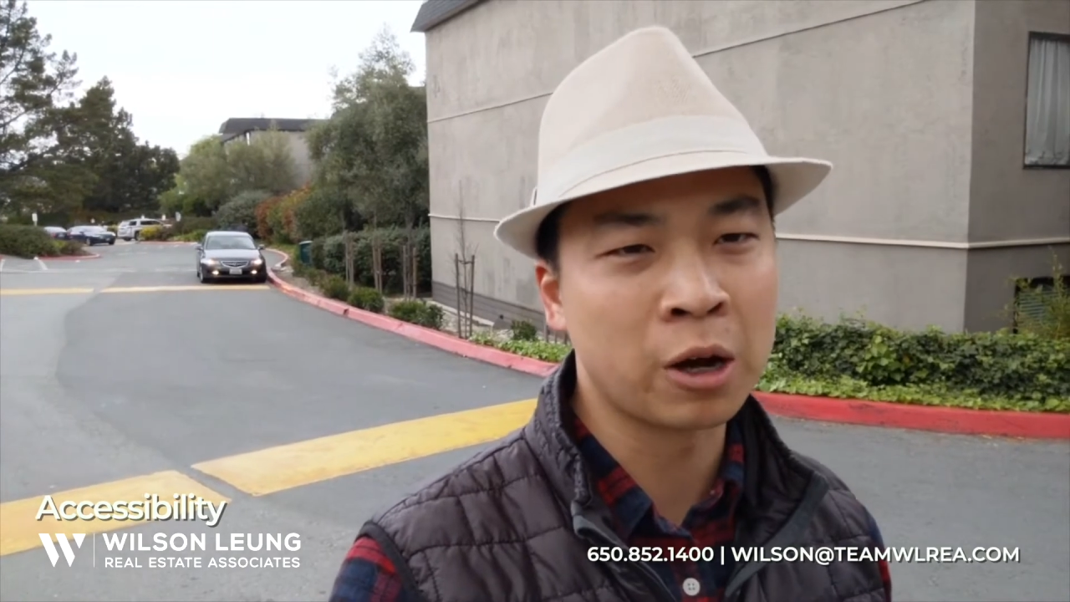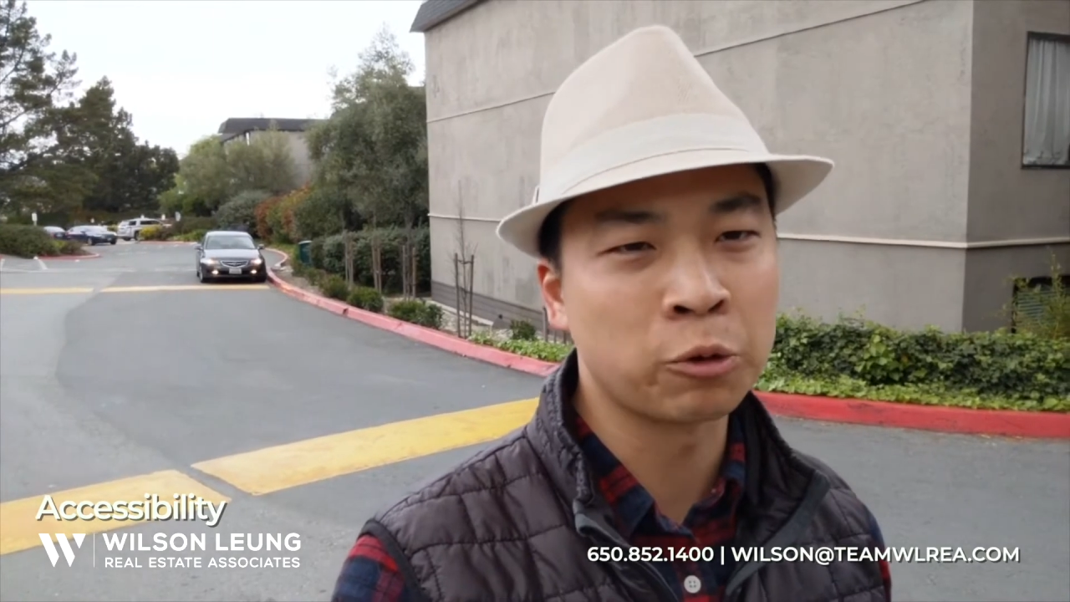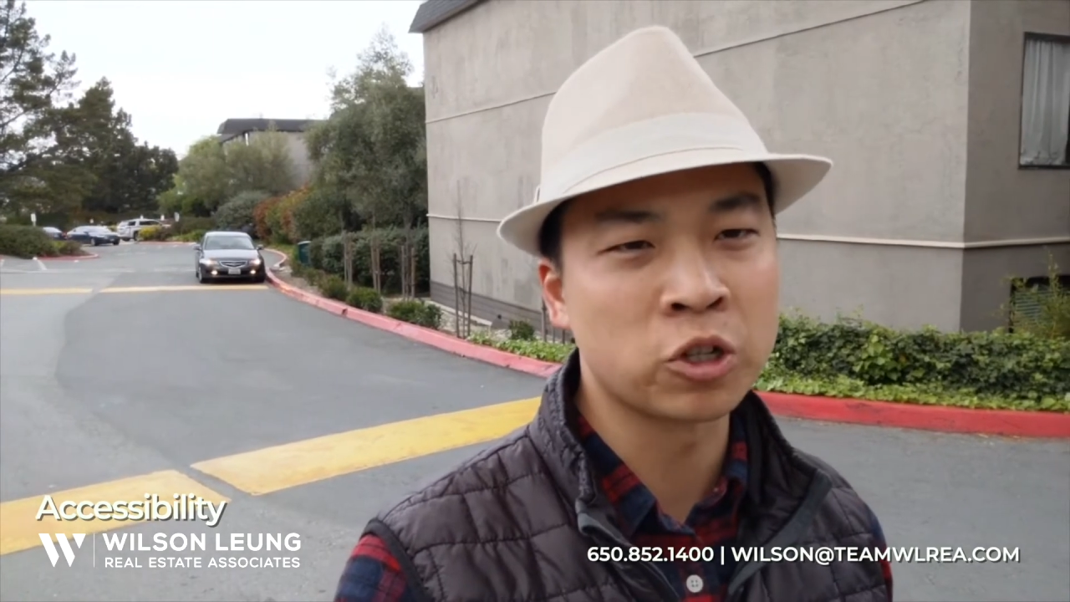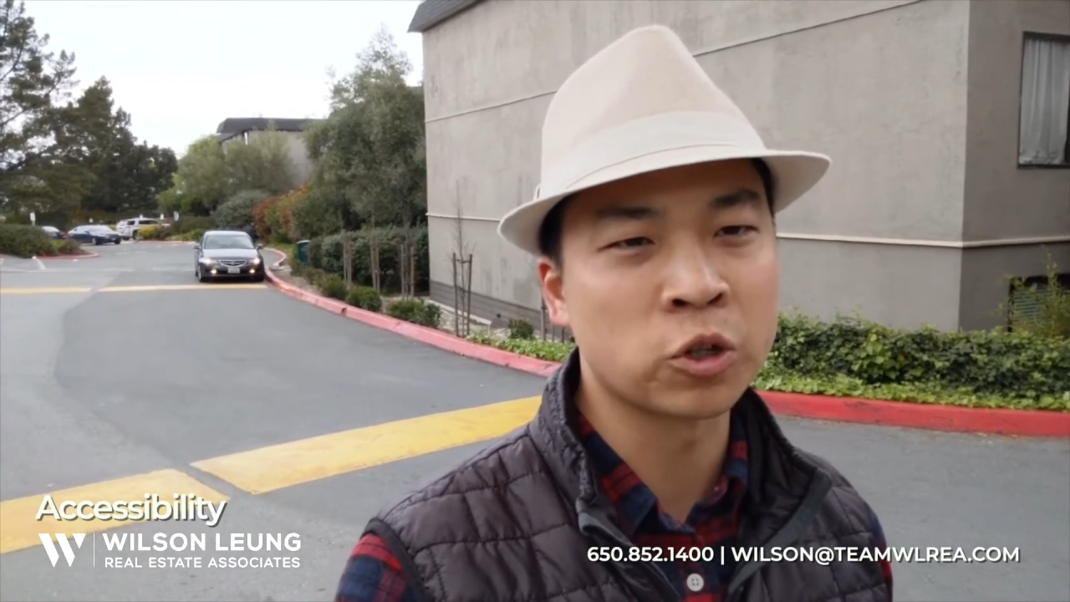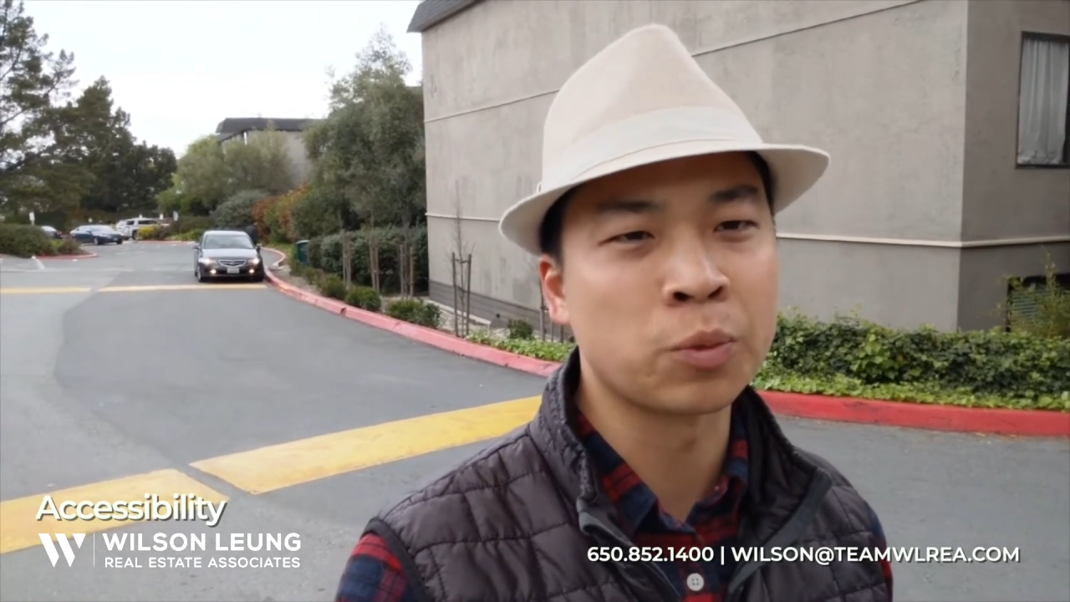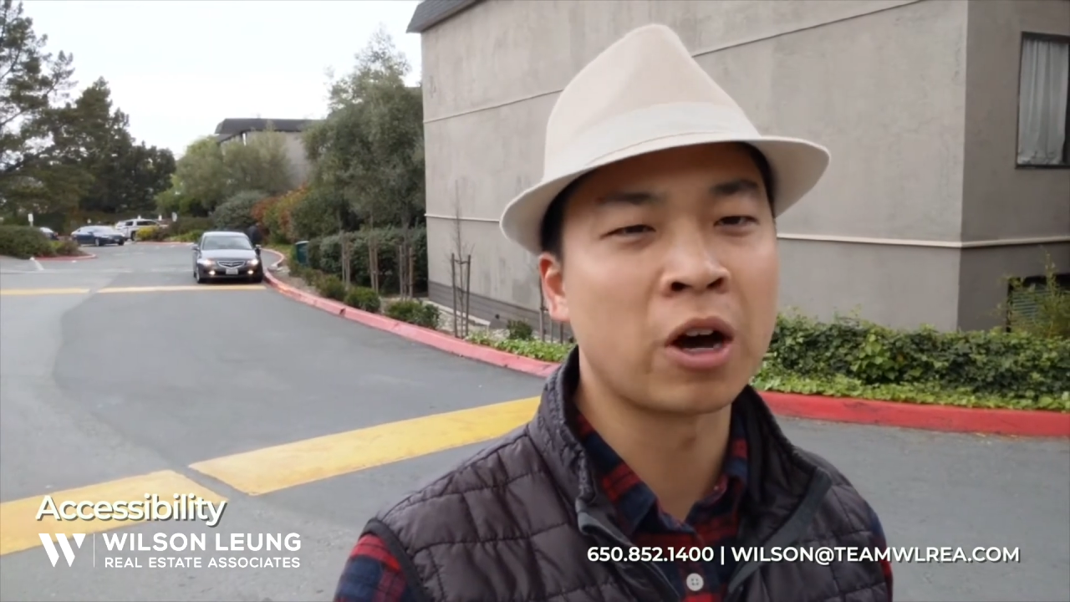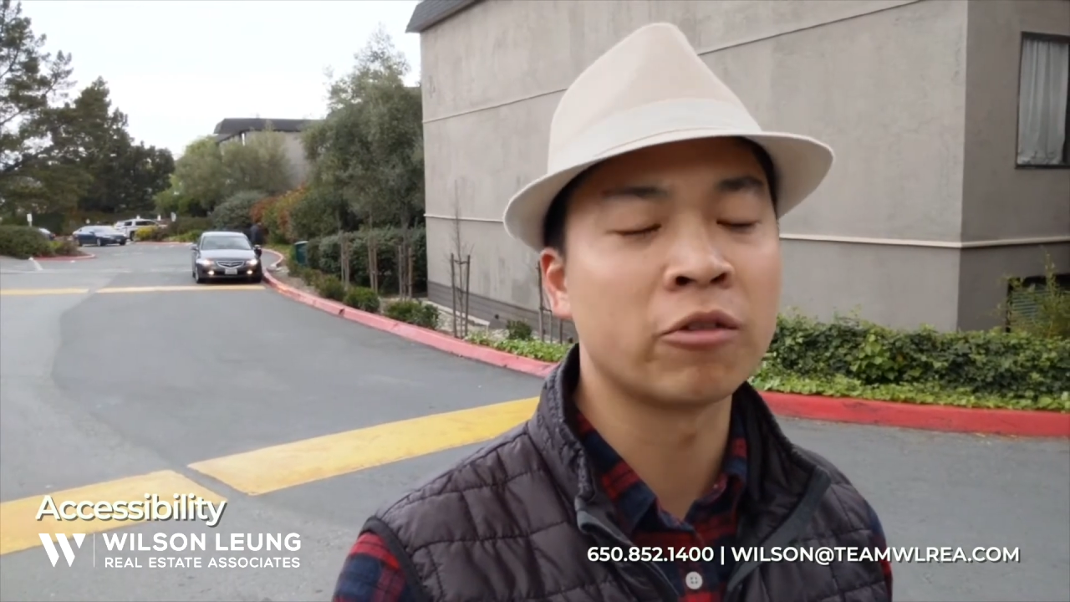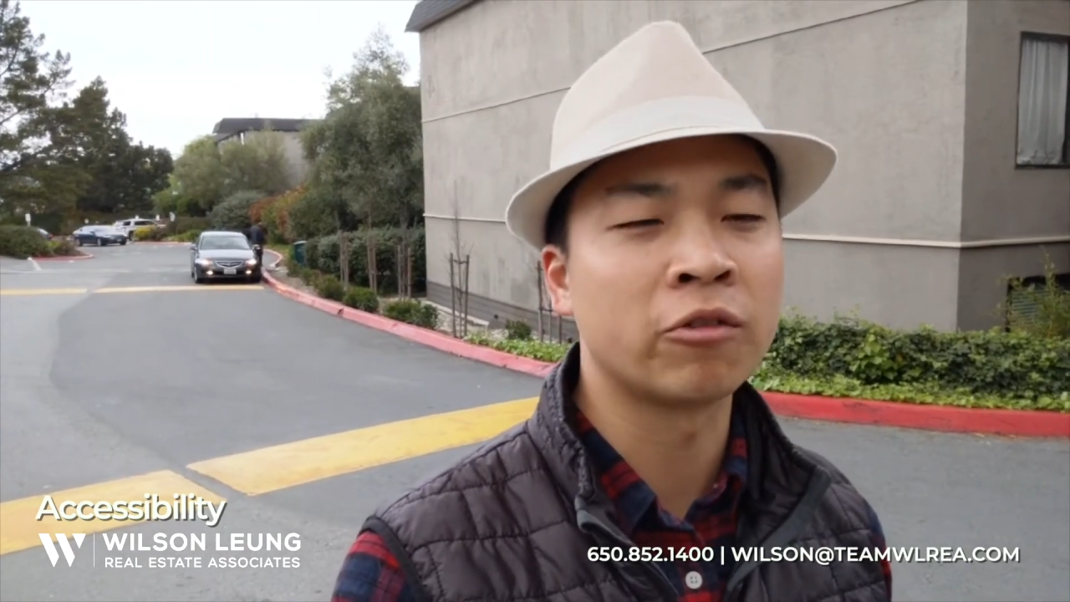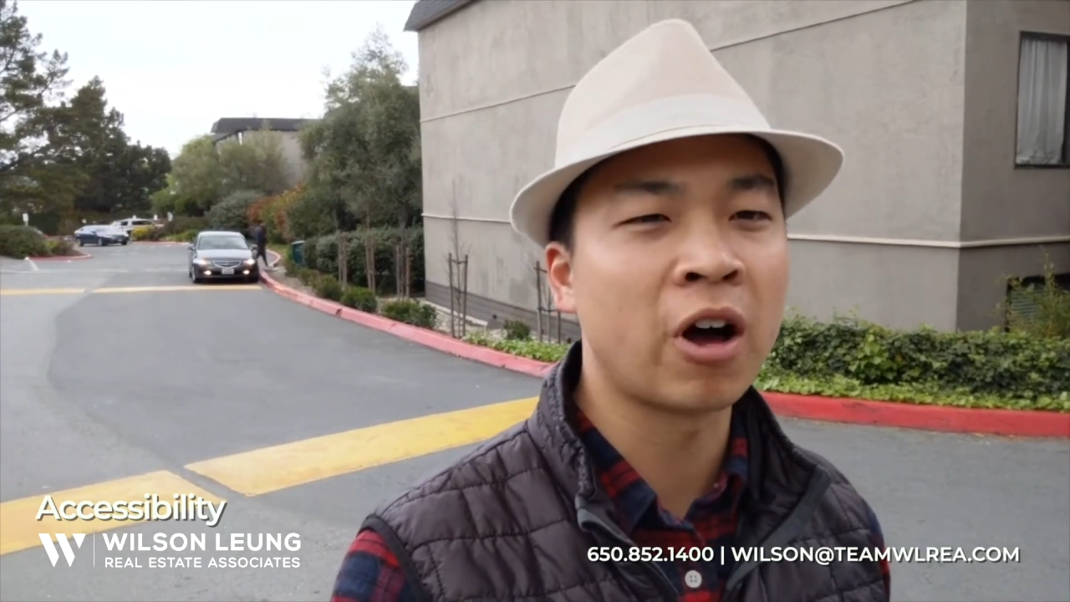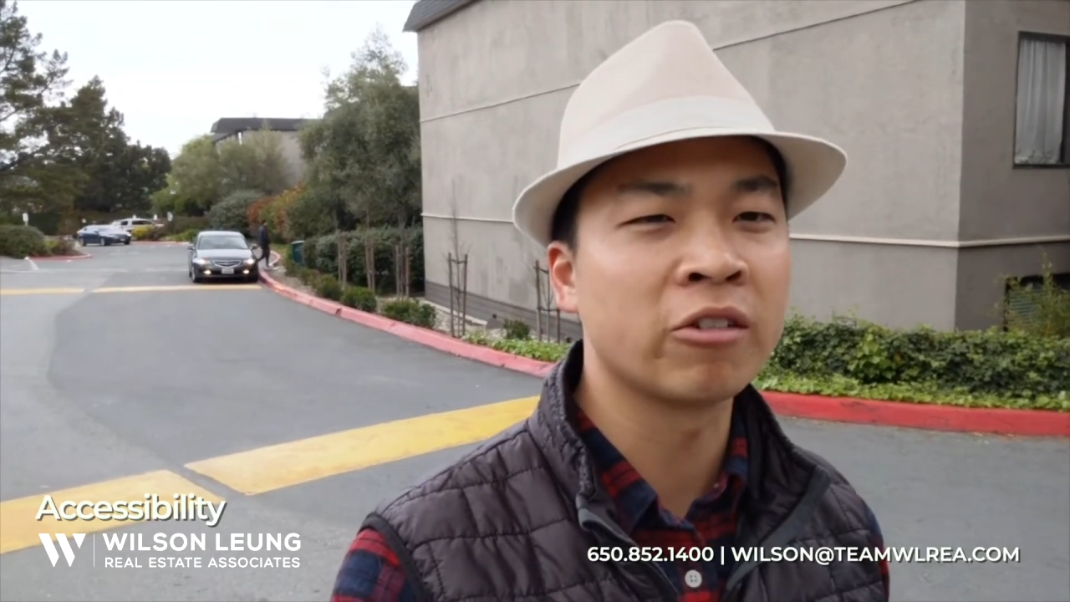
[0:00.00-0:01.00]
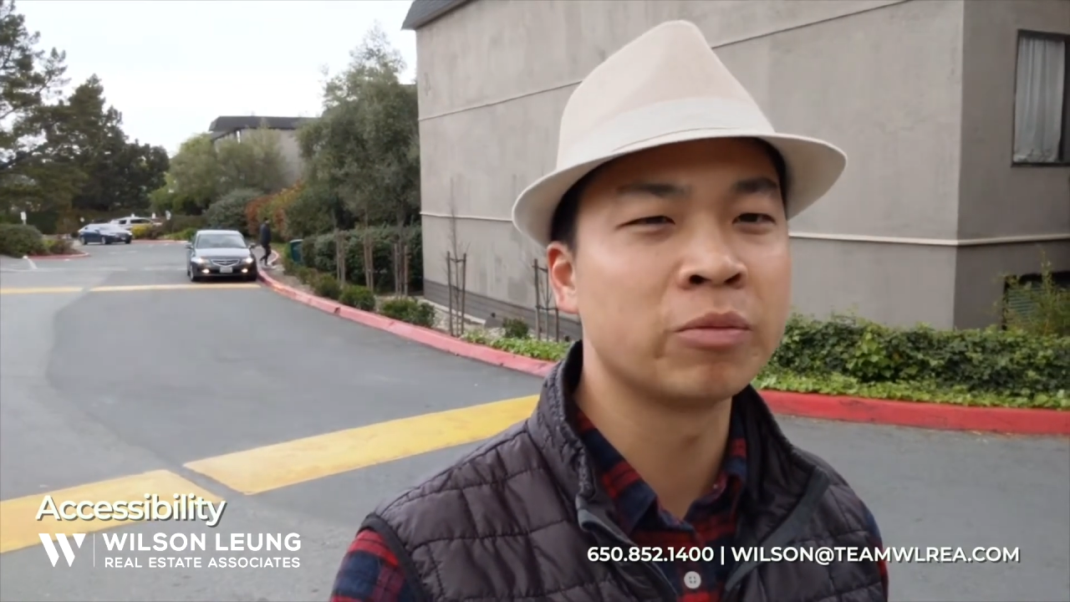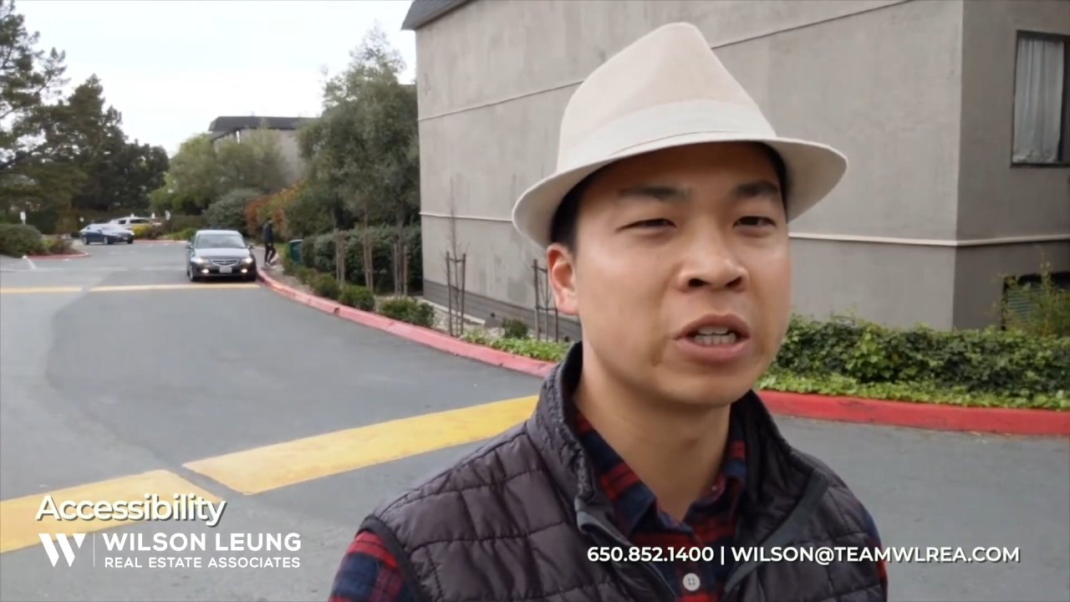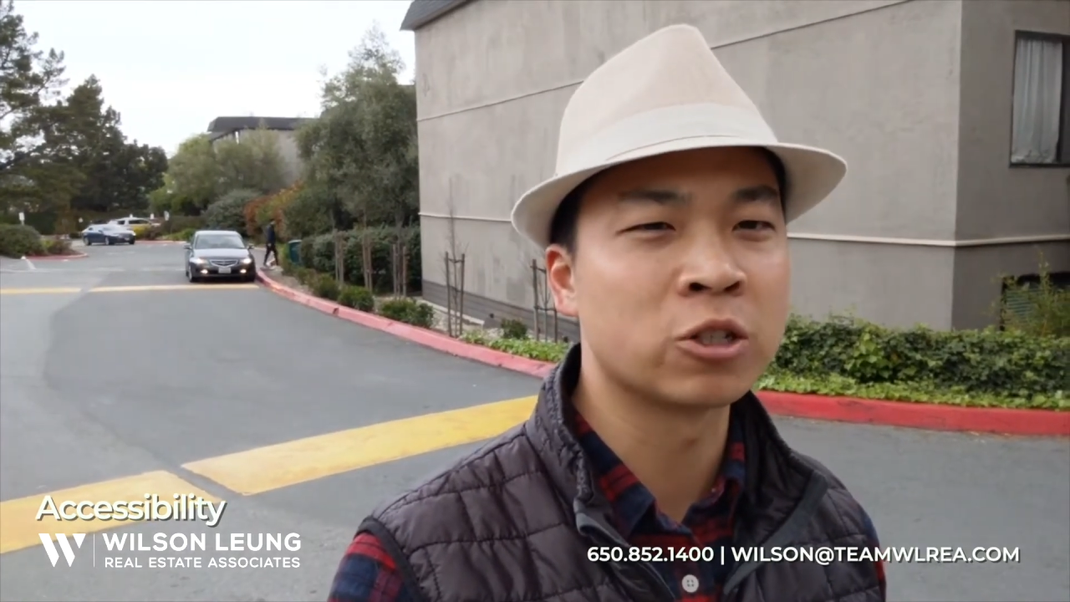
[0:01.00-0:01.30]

which is about 5 minutes